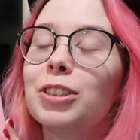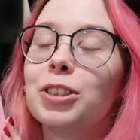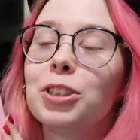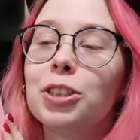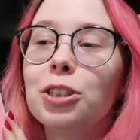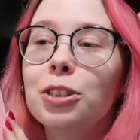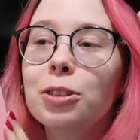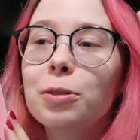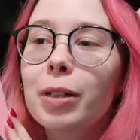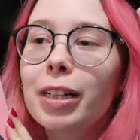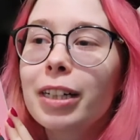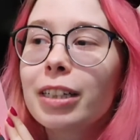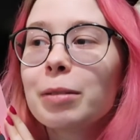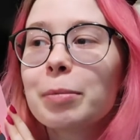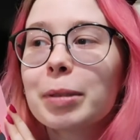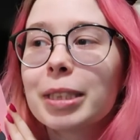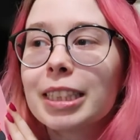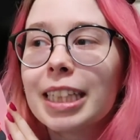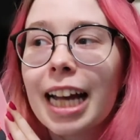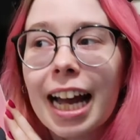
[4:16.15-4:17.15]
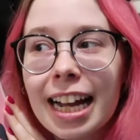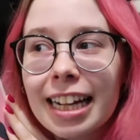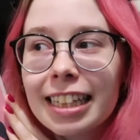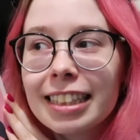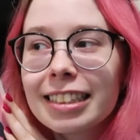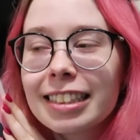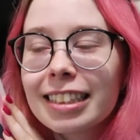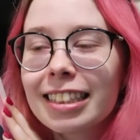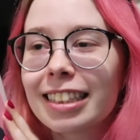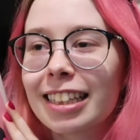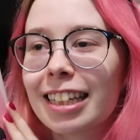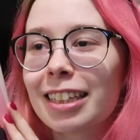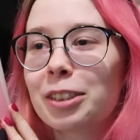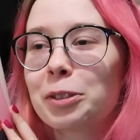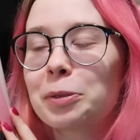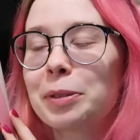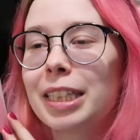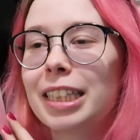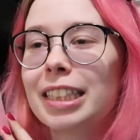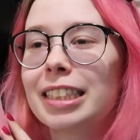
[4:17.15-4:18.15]
Do you want to pretend that
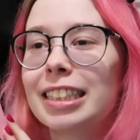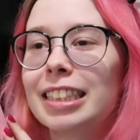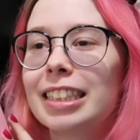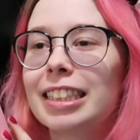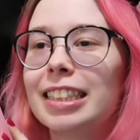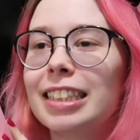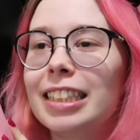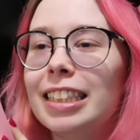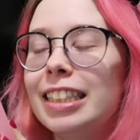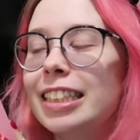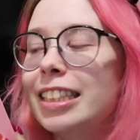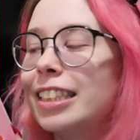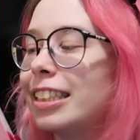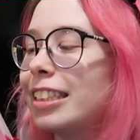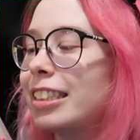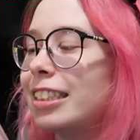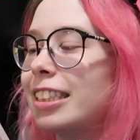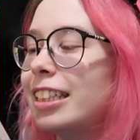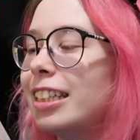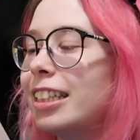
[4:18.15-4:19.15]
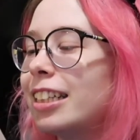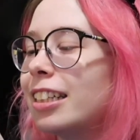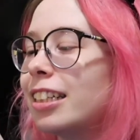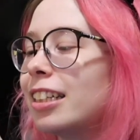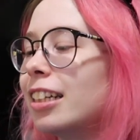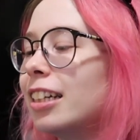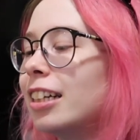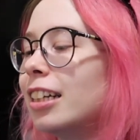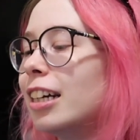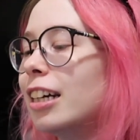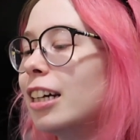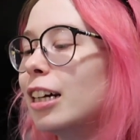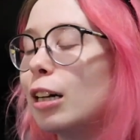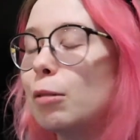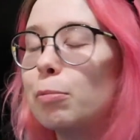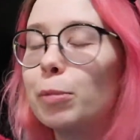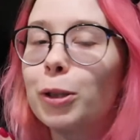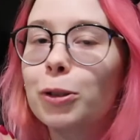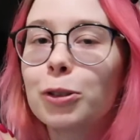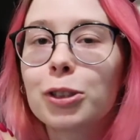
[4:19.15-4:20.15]
2016 didn't
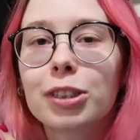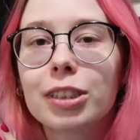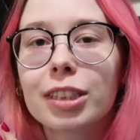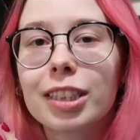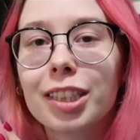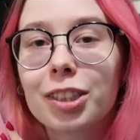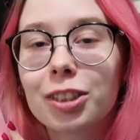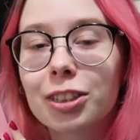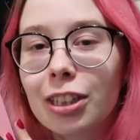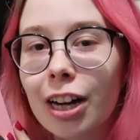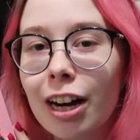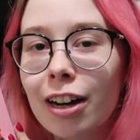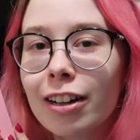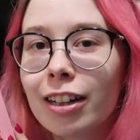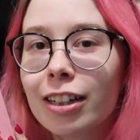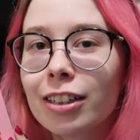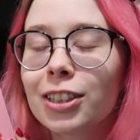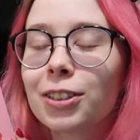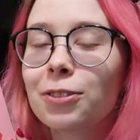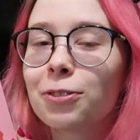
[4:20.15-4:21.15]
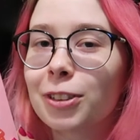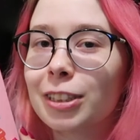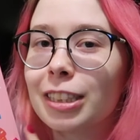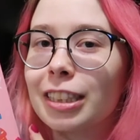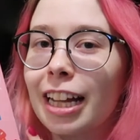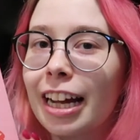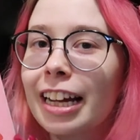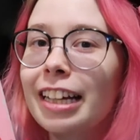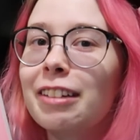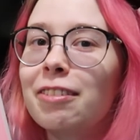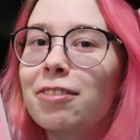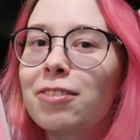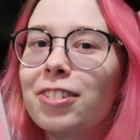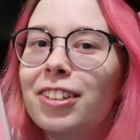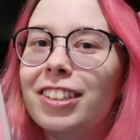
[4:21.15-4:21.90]
emotionally scar us for life?